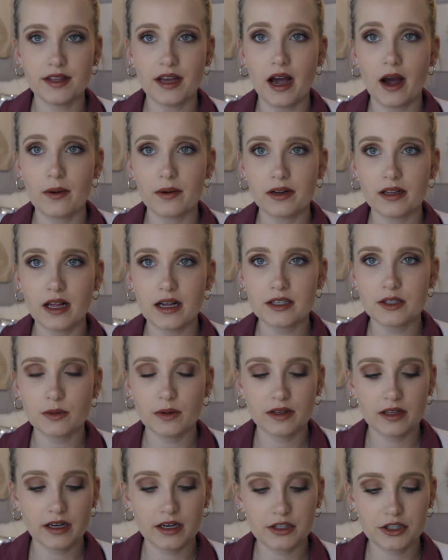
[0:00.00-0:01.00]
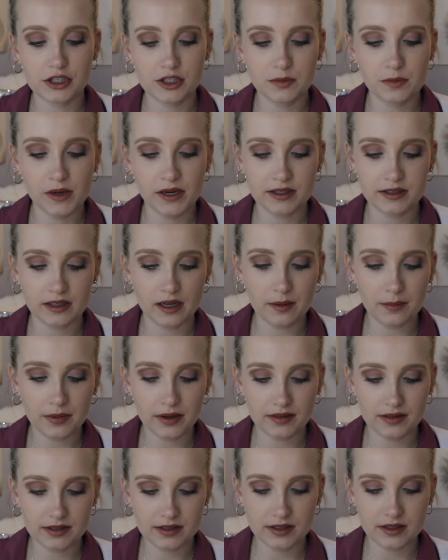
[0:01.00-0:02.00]
Hourglass one that I just picked up,
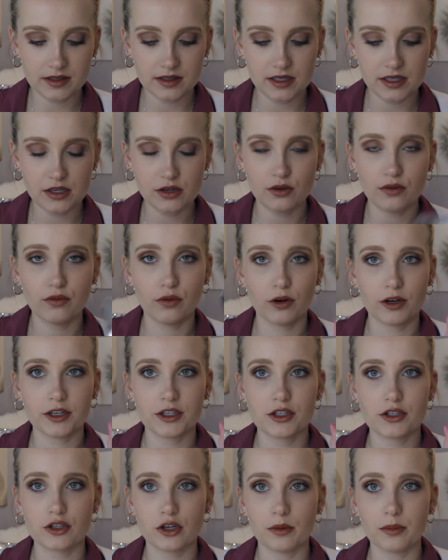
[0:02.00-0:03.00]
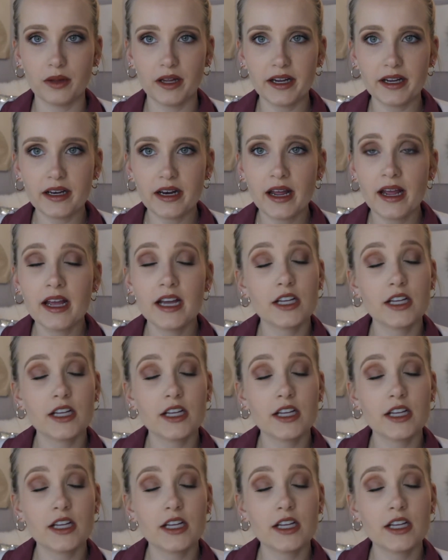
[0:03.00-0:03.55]
and this is the Euphoric Strobe Light.